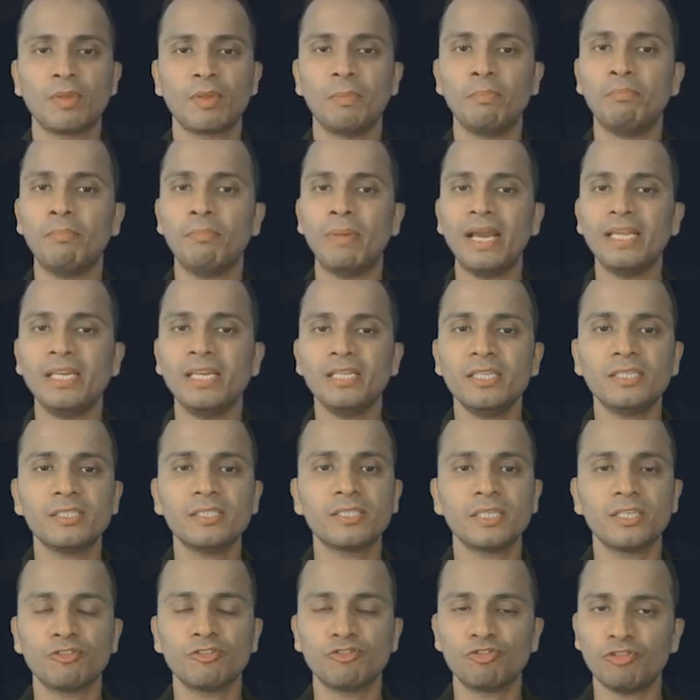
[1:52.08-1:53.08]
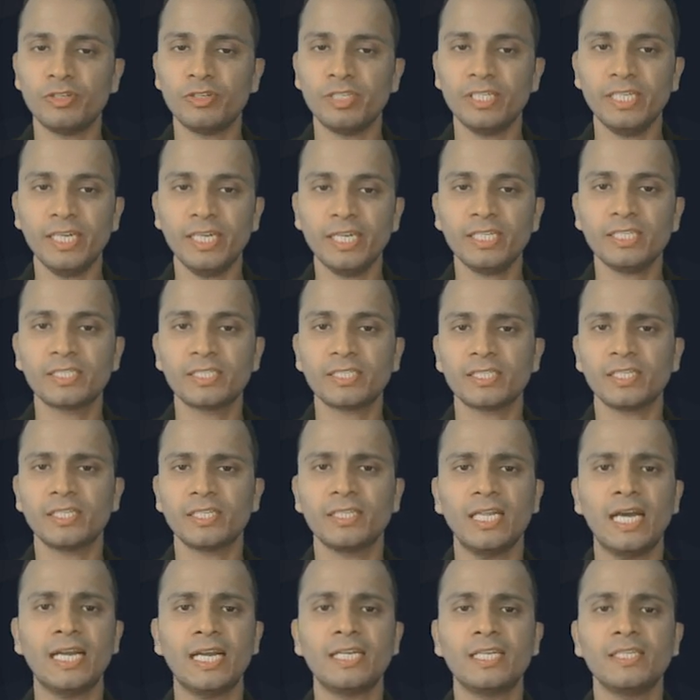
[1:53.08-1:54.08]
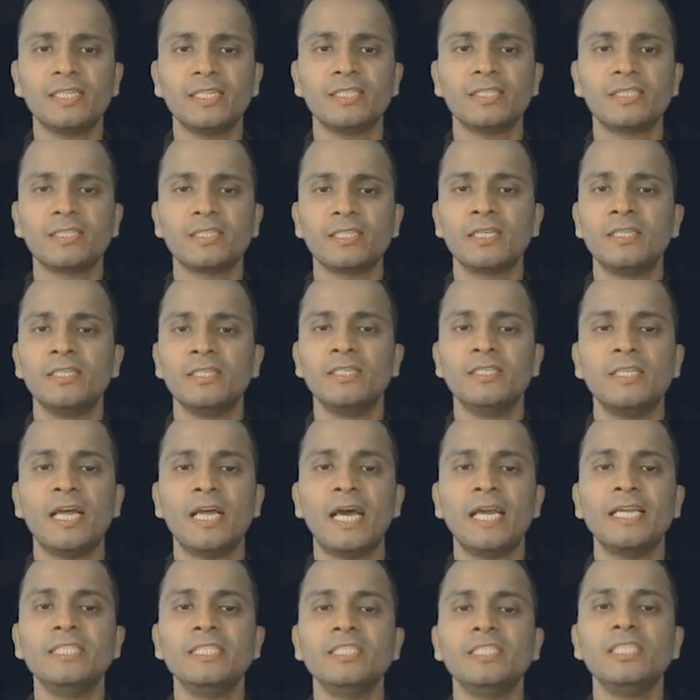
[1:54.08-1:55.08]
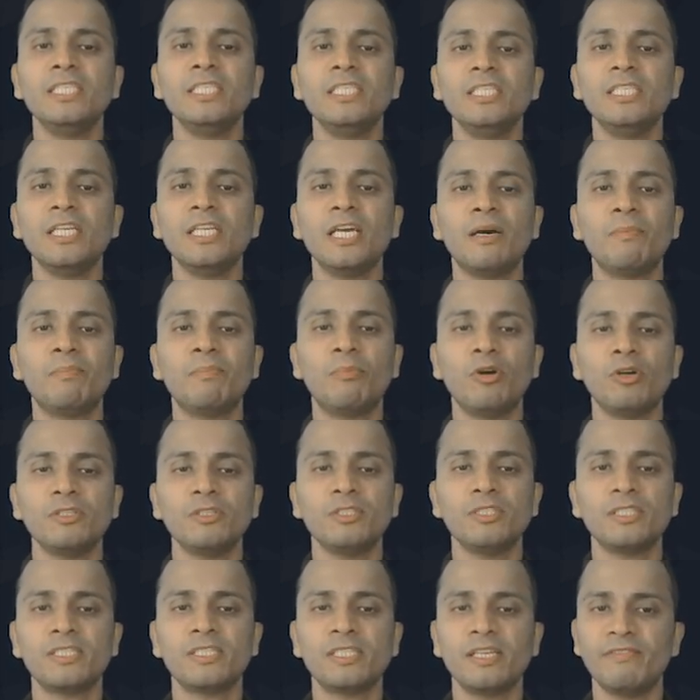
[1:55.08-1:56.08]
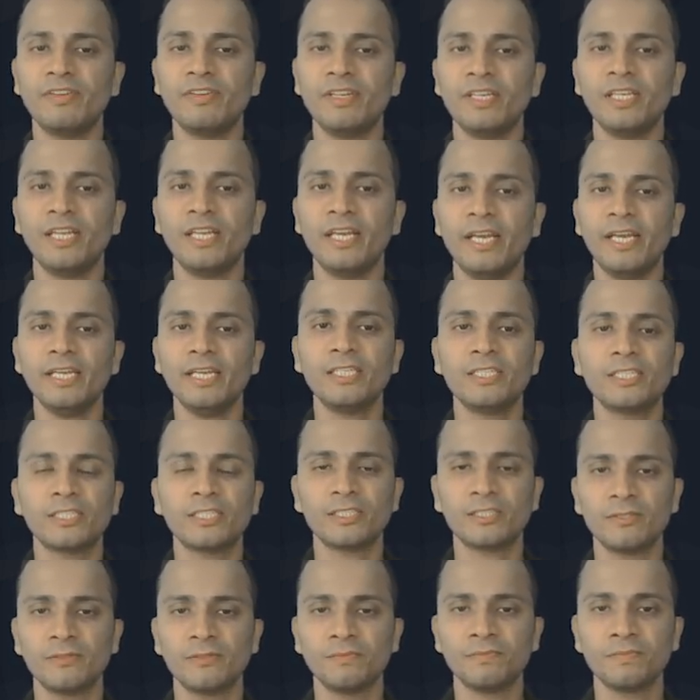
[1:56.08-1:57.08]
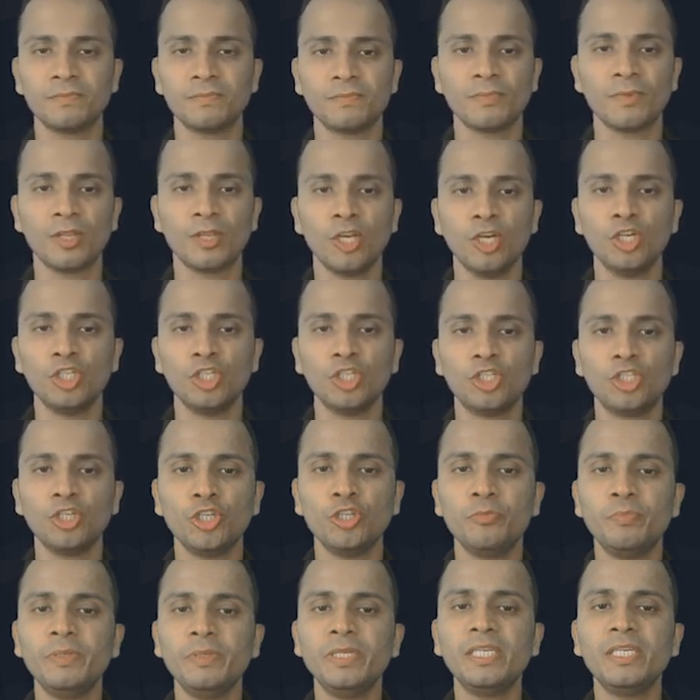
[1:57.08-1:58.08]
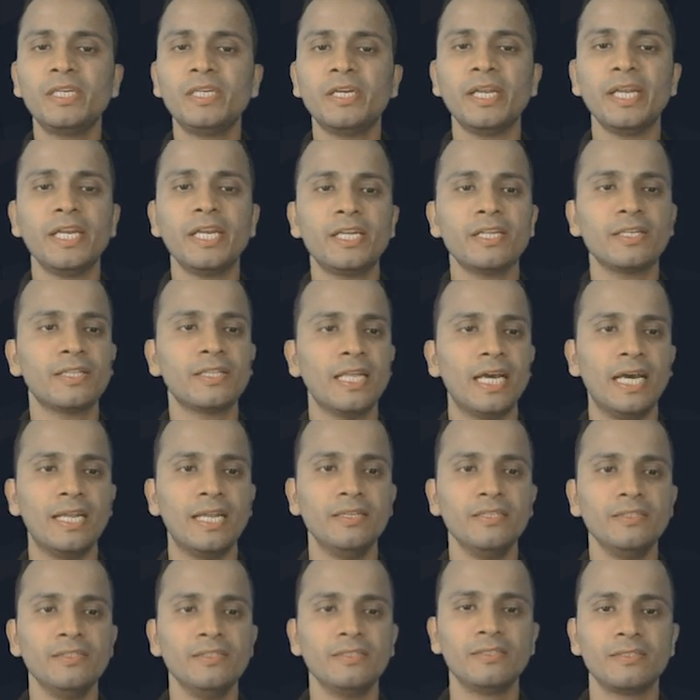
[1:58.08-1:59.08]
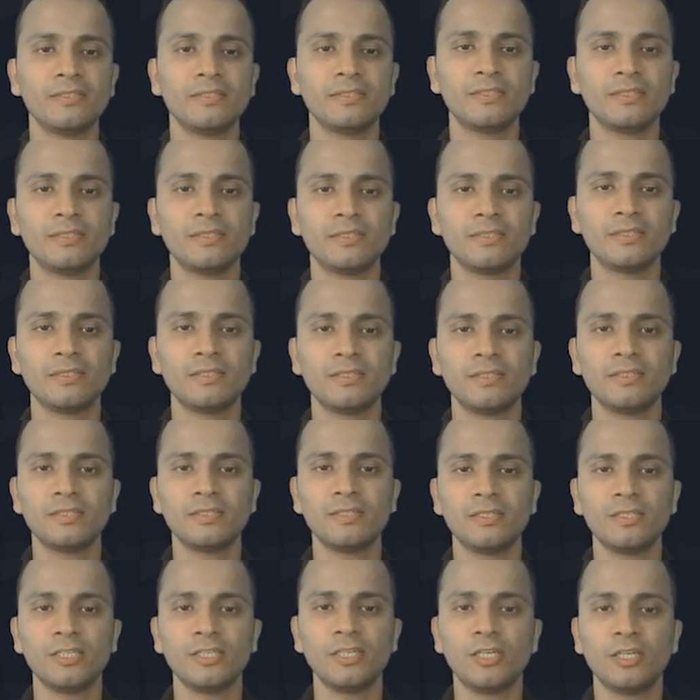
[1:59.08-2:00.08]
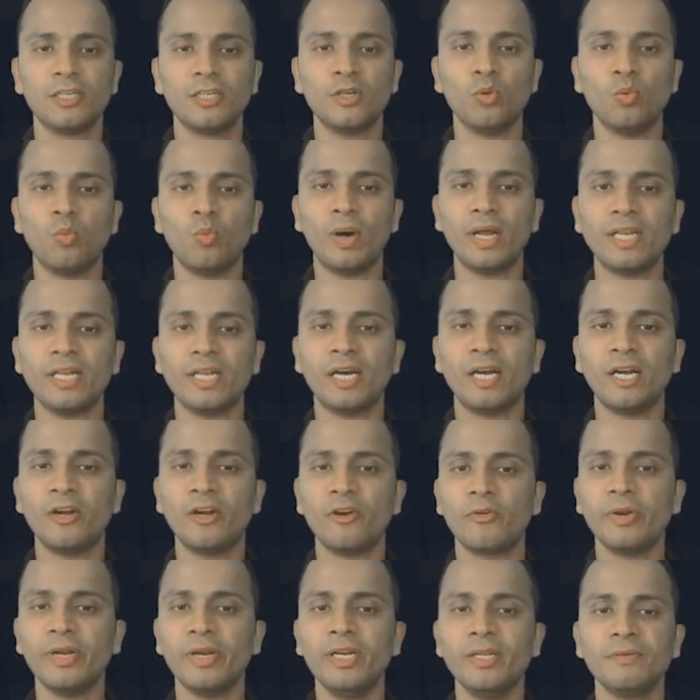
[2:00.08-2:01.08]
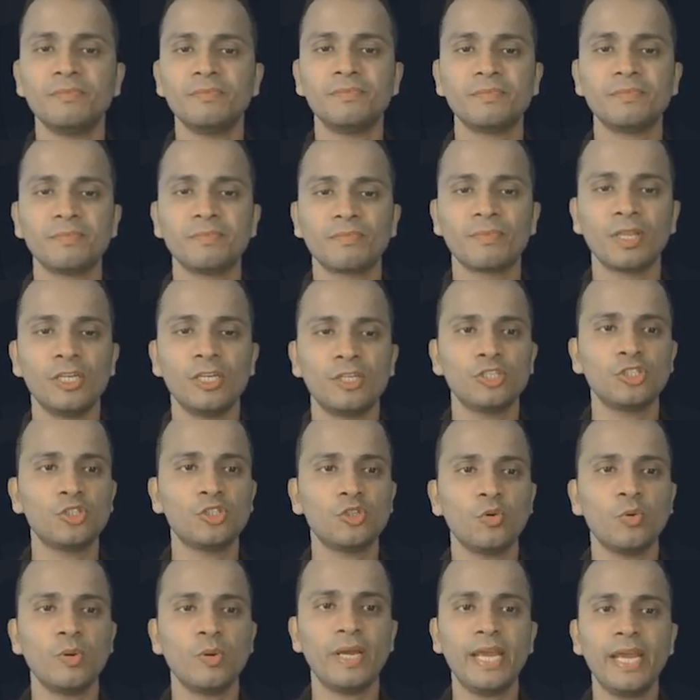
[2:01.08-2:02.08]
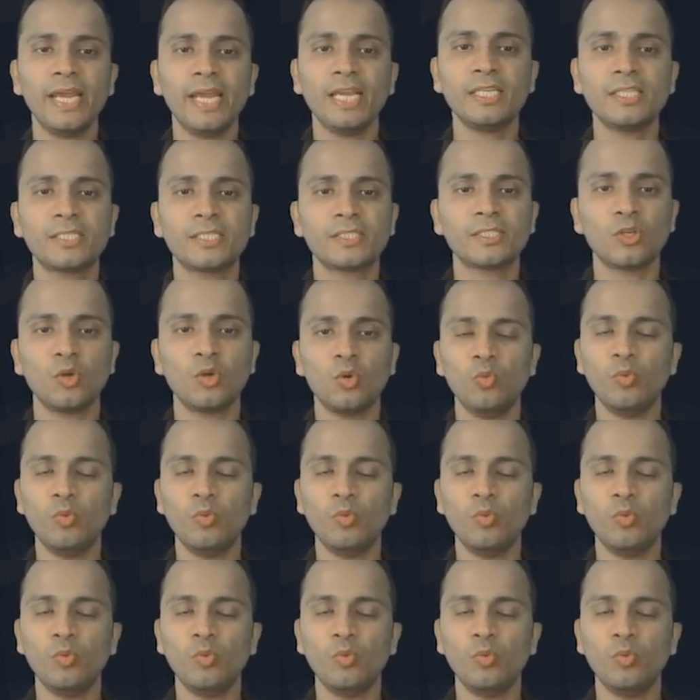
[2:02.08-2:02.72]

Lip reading: minus 3x, that is 19 upon 7x, should be greater than 100. So x